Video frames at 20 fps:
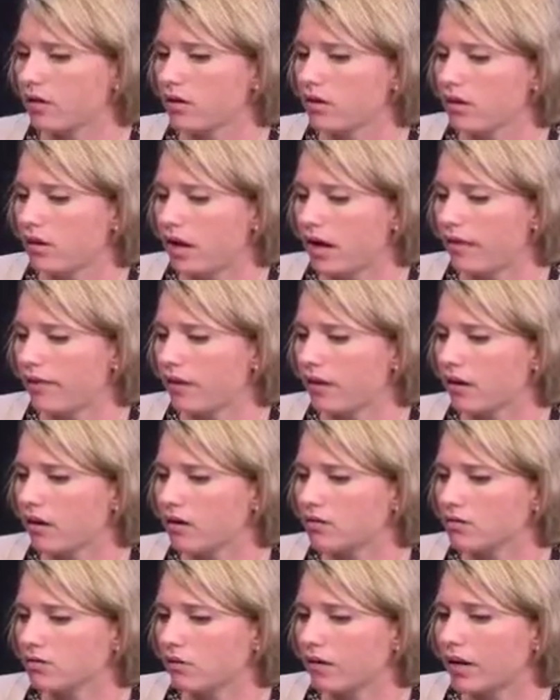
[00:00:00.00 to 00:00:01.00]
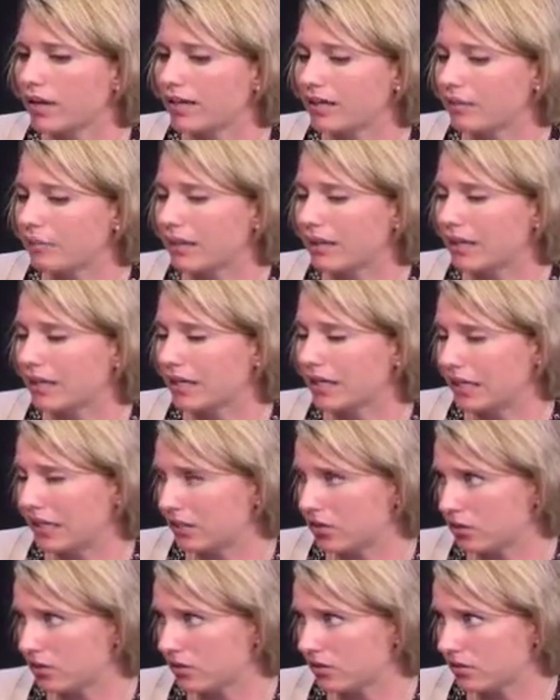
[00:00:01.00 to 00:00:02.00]
And then also any
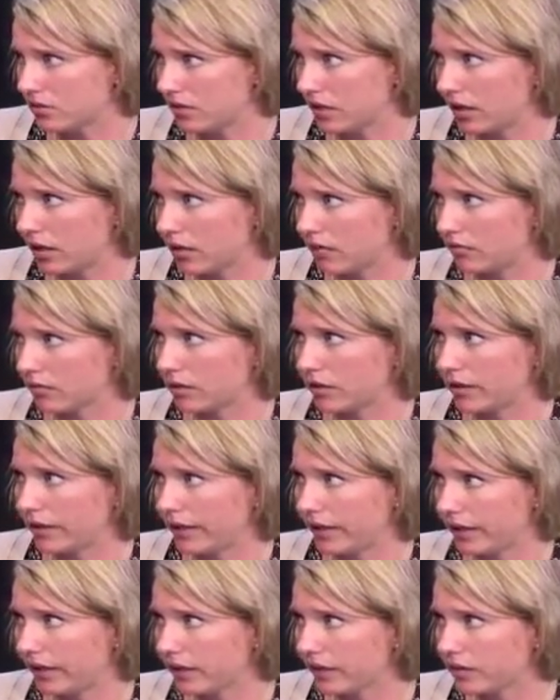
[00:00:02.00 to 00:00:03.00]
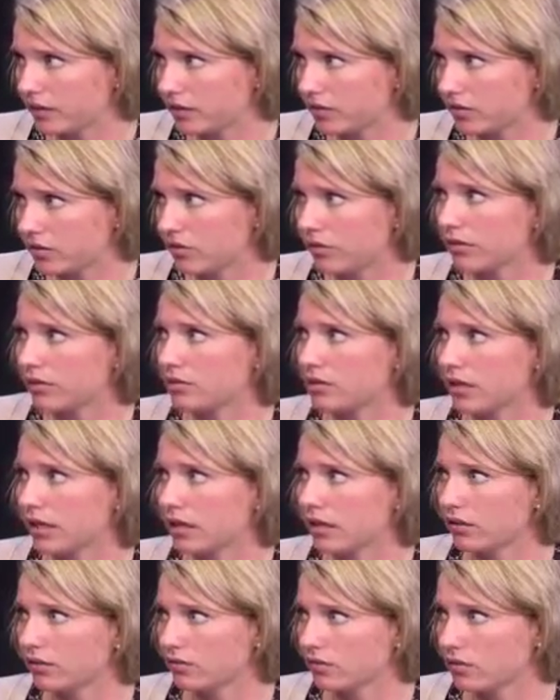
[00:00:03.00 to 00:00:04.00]
medications that are related to their
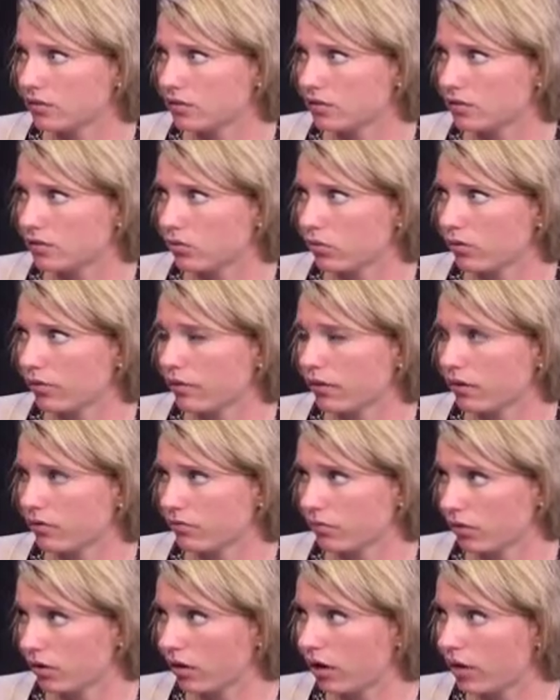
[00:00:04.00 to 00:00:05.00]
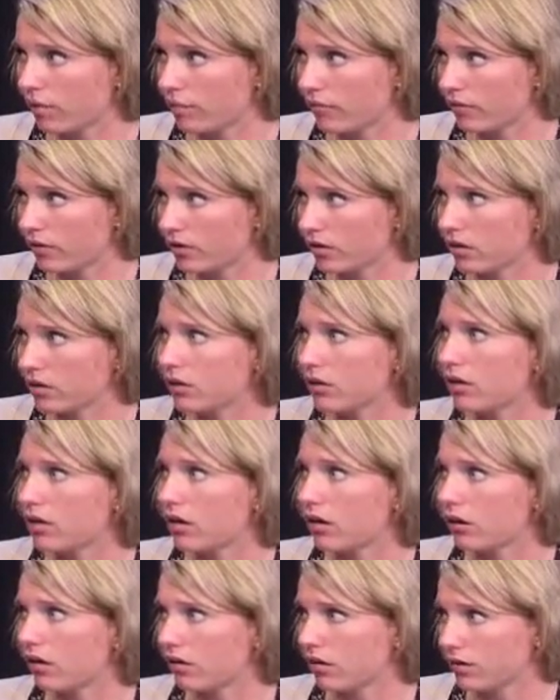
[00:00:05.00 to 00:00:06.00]
diagnosis or that are for comfort
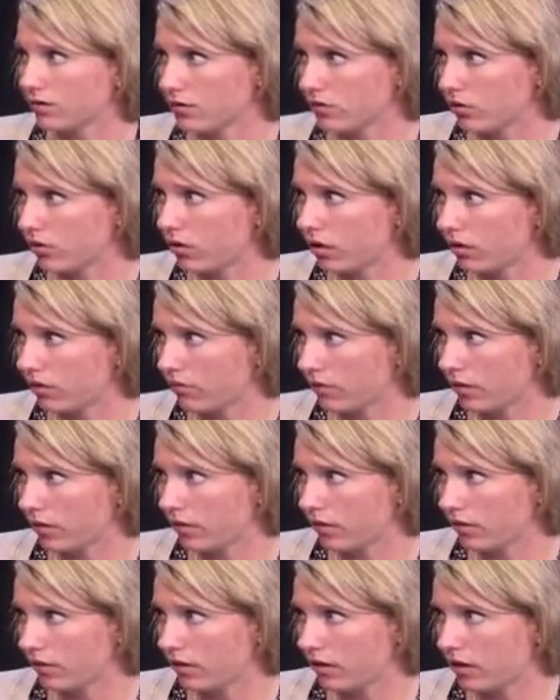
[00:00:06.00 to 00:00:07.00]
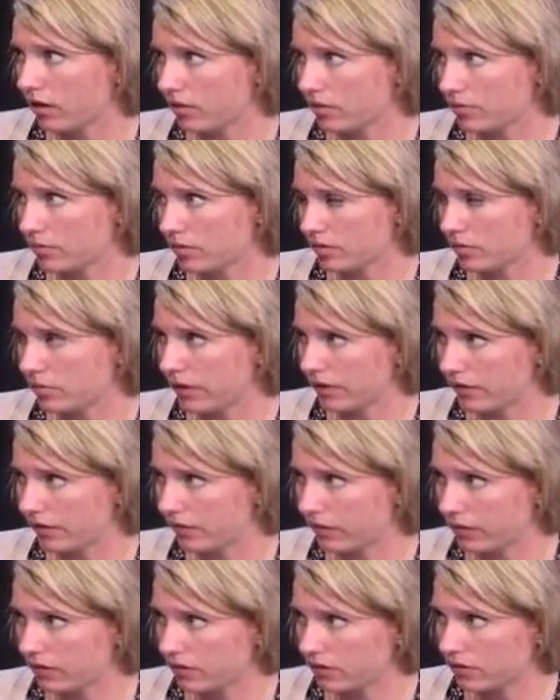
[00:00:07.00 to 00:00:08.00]
are also covered under the hospice
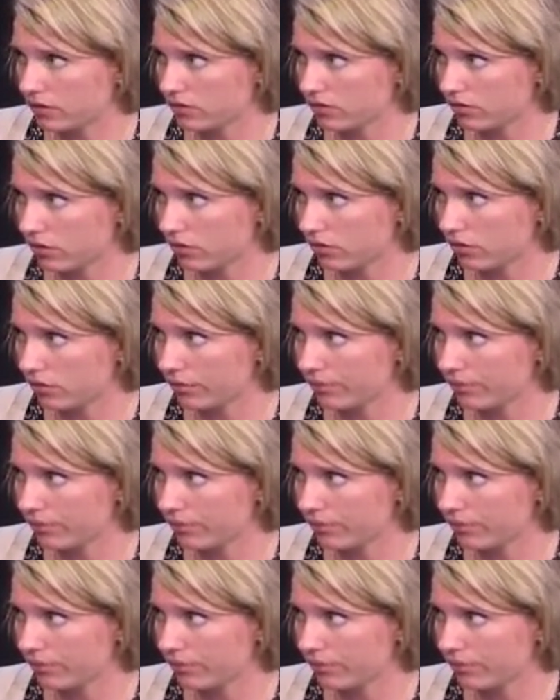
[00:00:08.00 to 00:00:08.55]
benefit. So